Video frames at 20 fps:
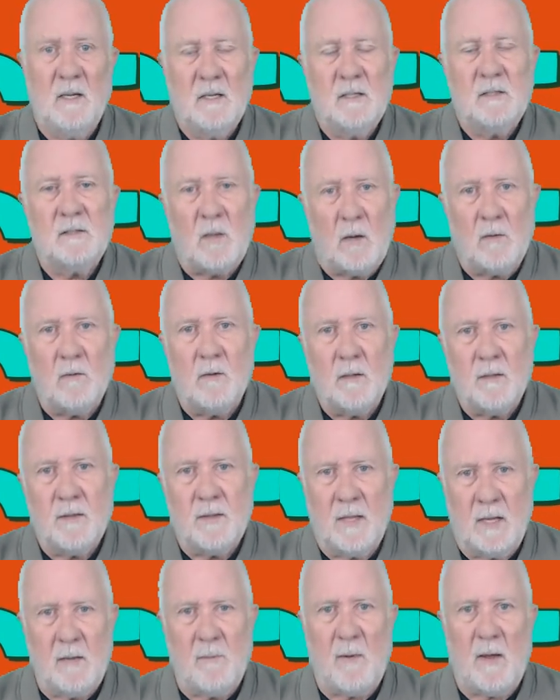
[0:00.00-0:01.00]
So
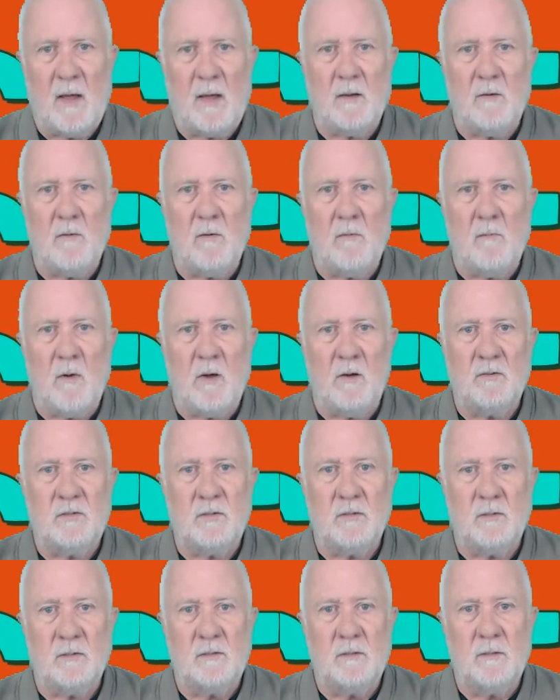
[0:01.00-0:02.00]
think about your
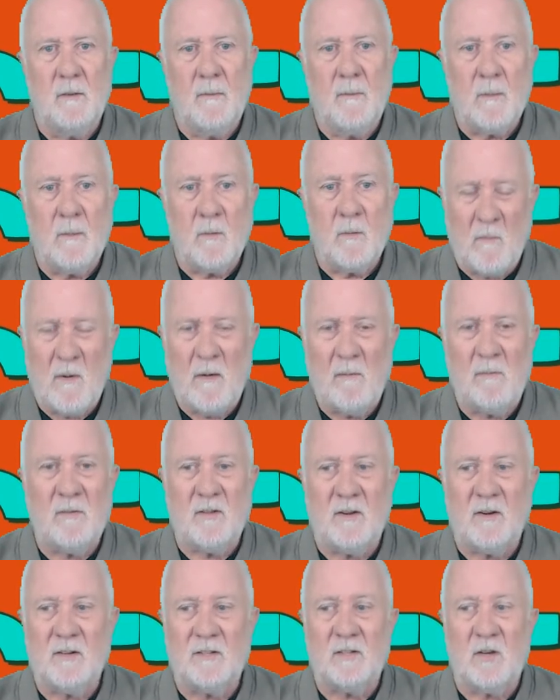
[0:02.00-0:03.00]
emotions, remember that
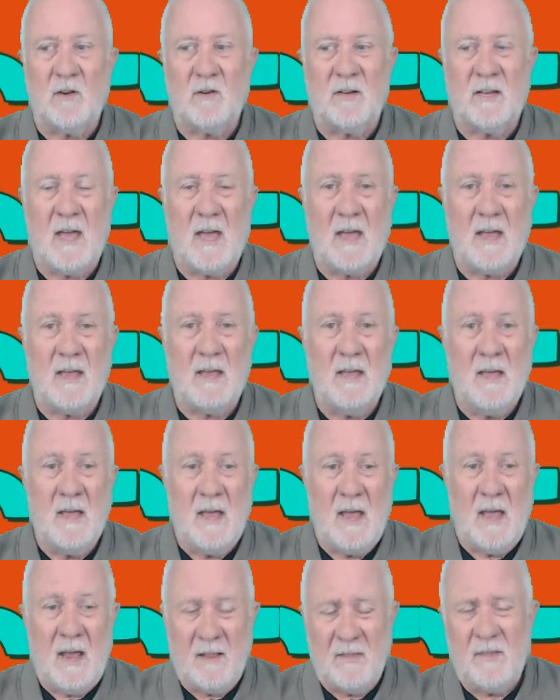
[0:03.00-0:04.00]
it's okay,
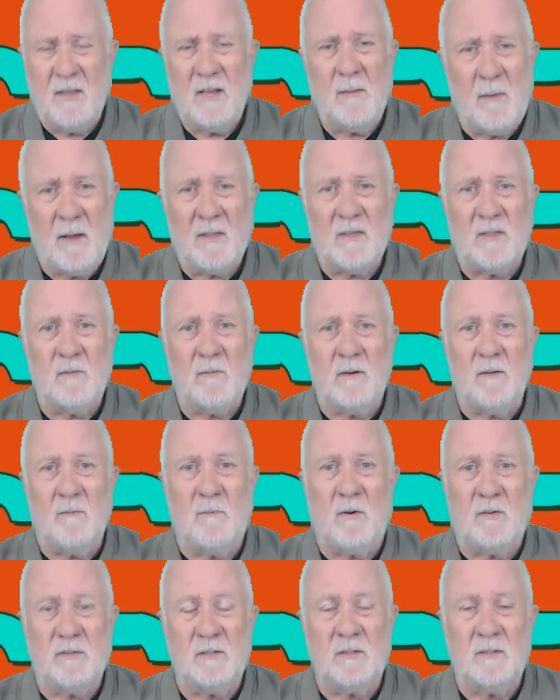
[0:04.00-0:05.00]
and think about them in a
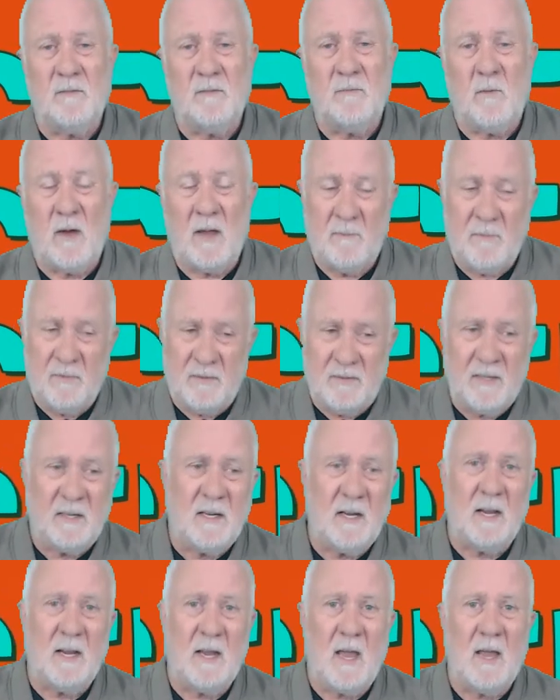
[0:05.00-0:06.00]
positive way,
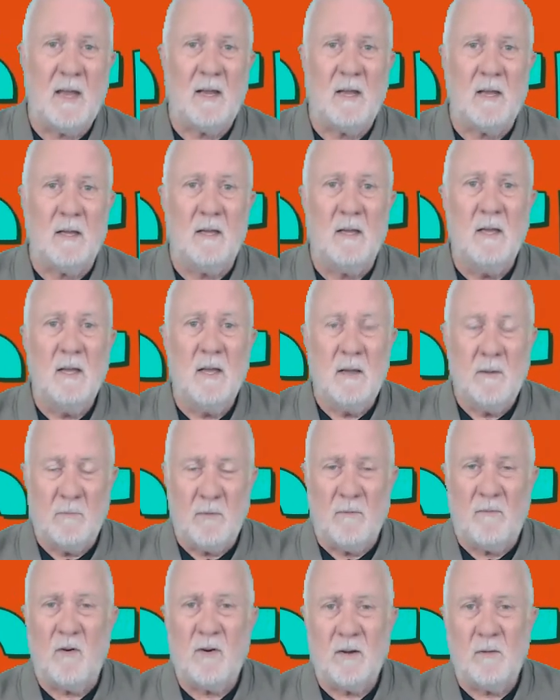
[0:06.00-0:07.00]
particularly anger,
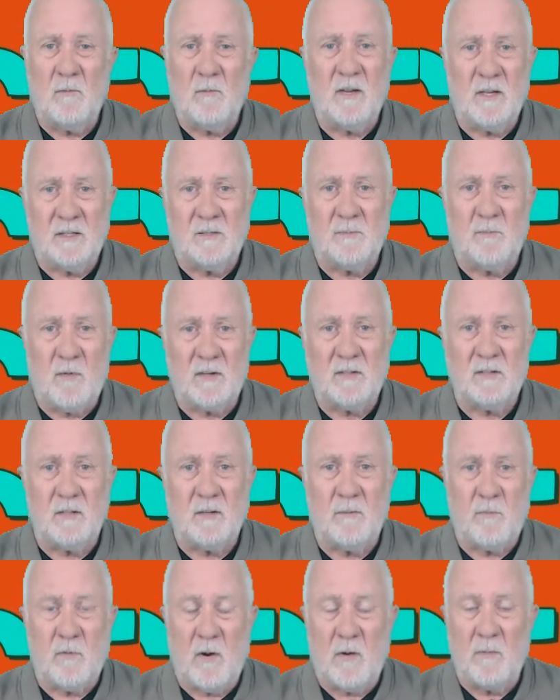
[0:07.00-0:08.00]
providing we express it
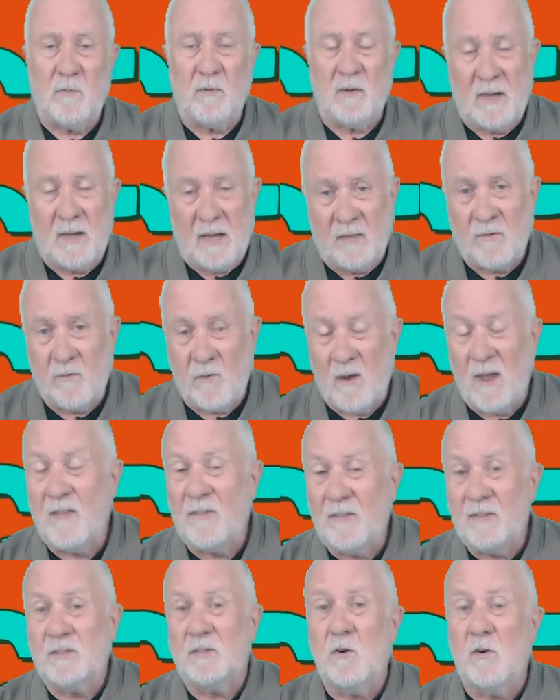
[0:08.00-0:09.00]
appropriately. And throughout
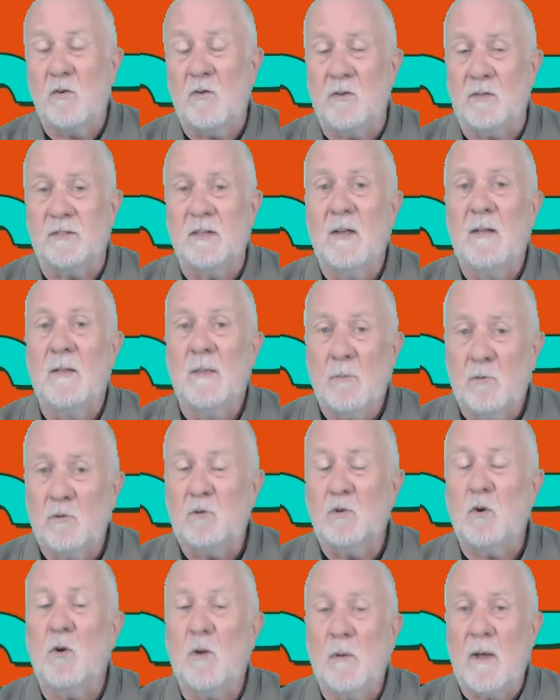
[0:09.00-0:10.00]
this course, we'll
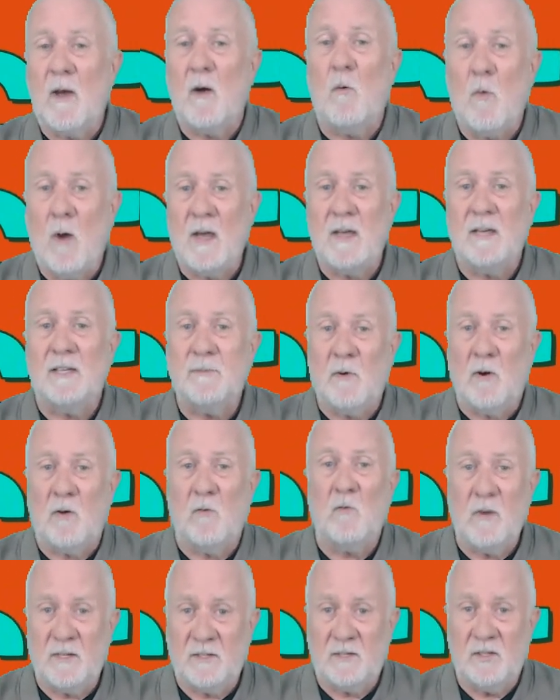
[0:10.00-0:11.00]
talk about ways by
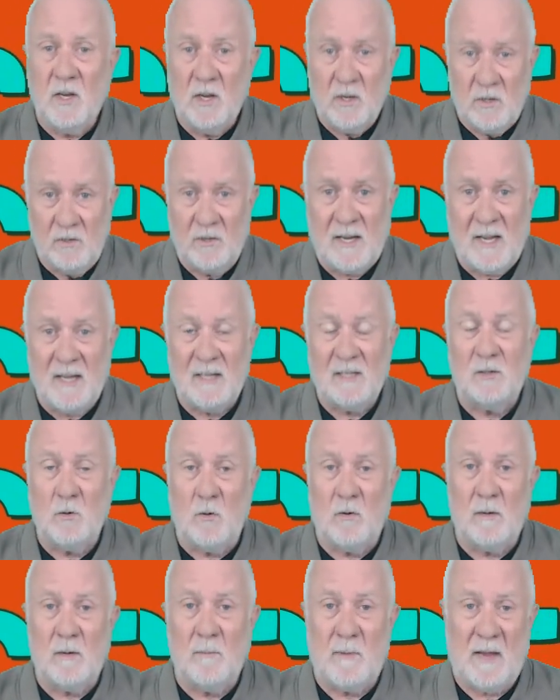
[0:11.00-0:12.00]
which you can
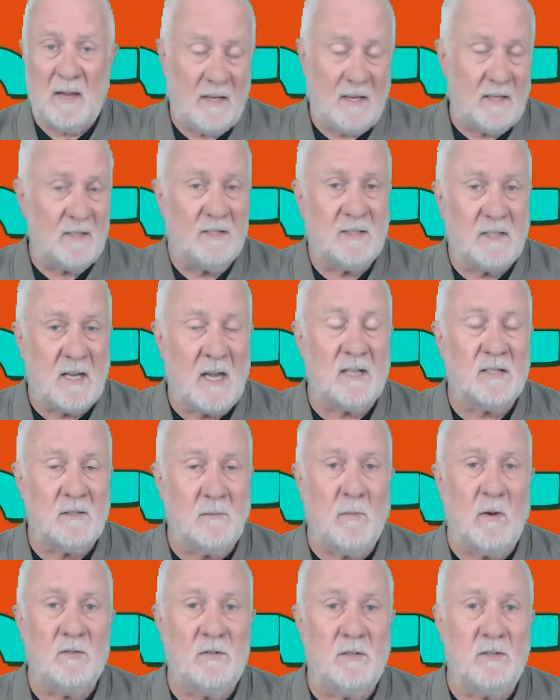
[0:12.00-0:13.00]
talk about and discuss
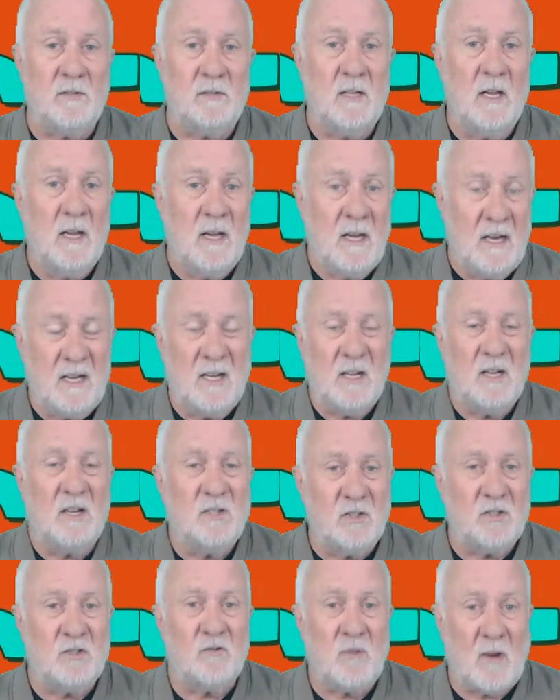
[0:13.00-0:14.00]
emotions in a
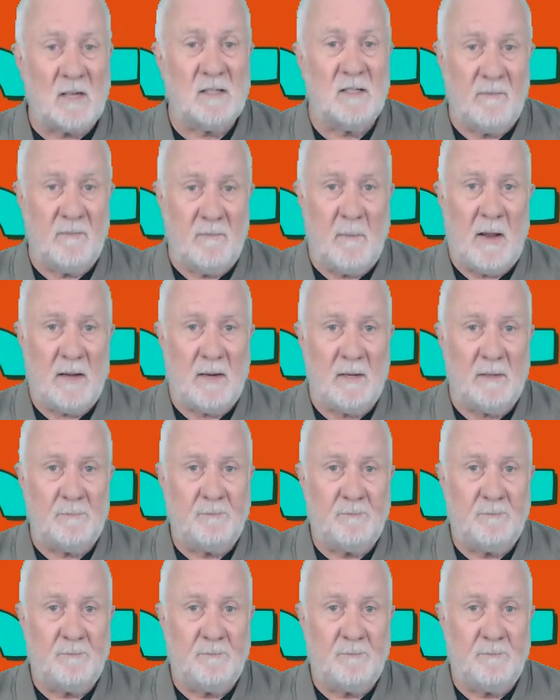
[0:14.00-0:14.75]
constructive manner.